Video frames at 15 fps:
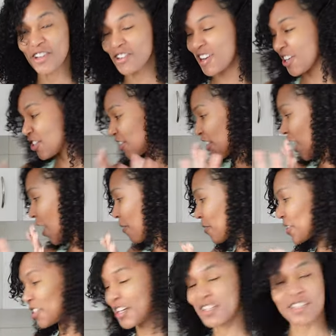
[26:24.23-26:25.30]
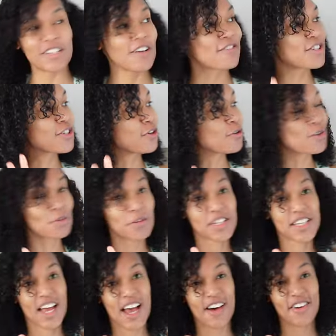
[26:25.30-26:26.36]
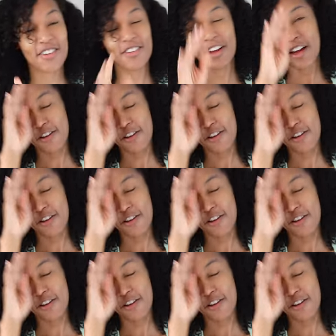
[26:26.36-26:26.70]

correction how much that stuff slows me down.